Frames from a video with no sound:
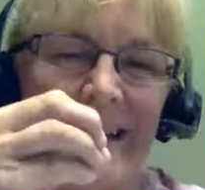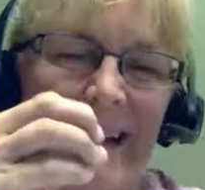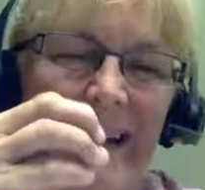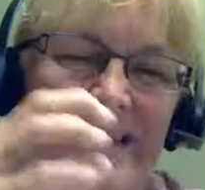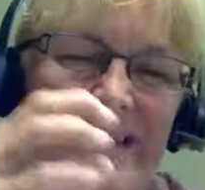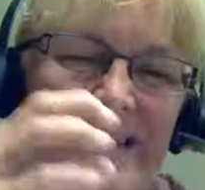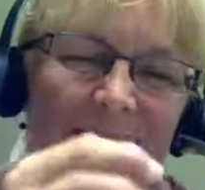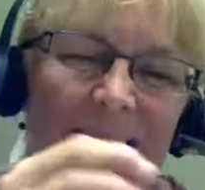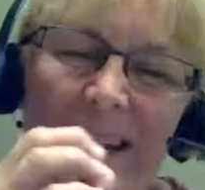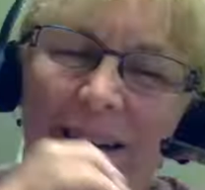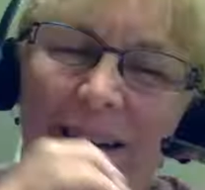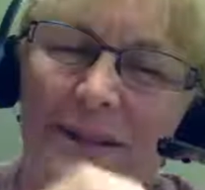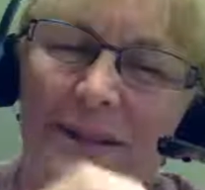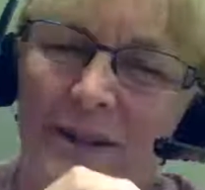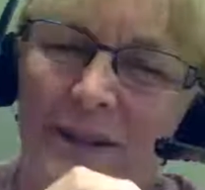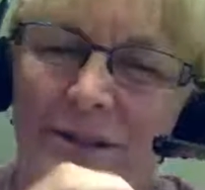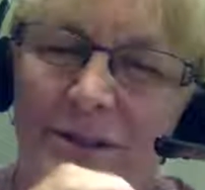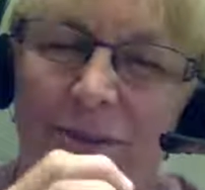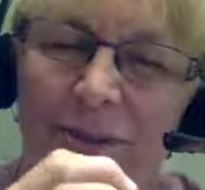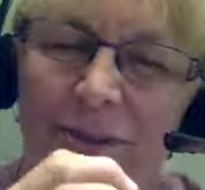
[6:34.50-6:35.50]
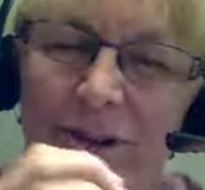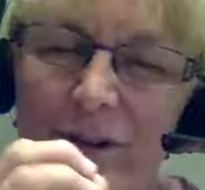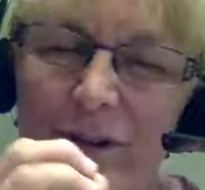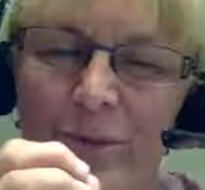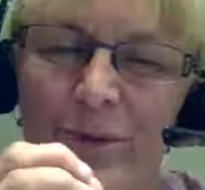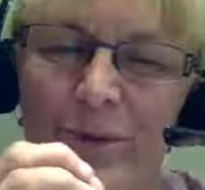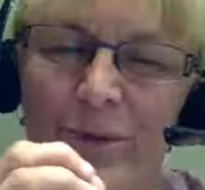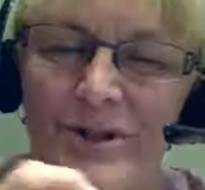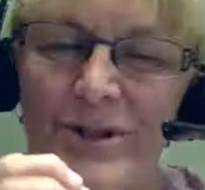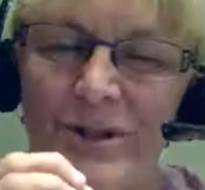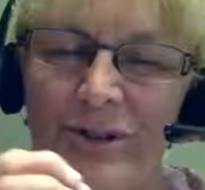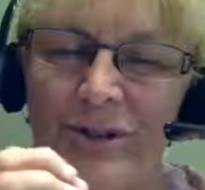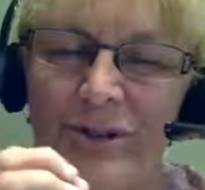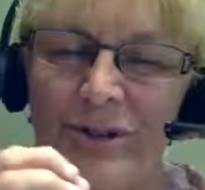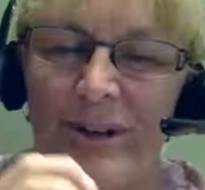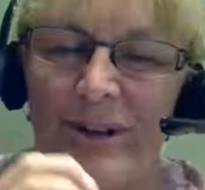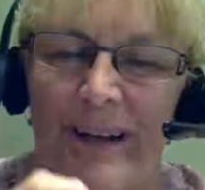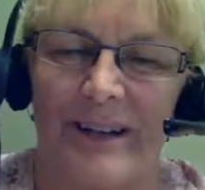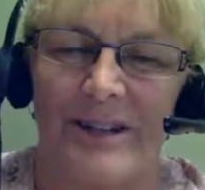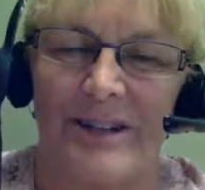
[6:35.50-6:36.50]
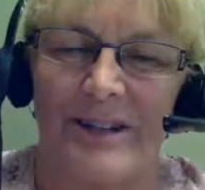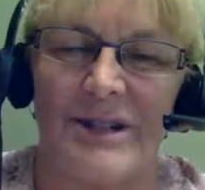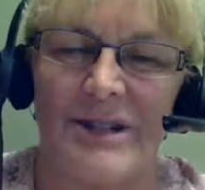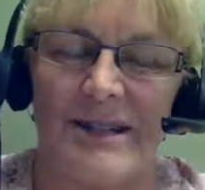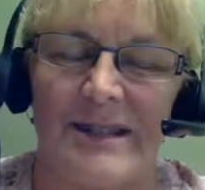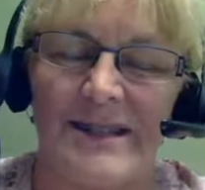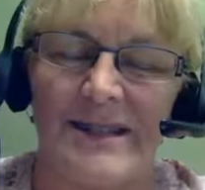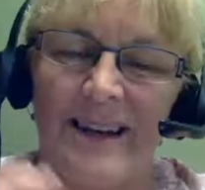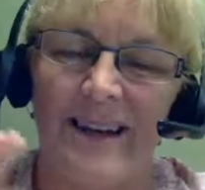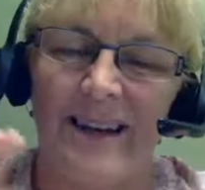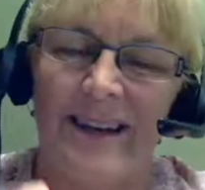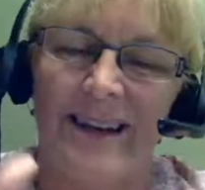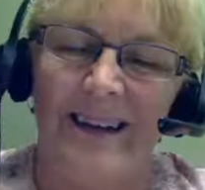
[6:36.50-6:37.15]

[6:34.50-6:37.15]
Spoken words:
as an individual or personal connections.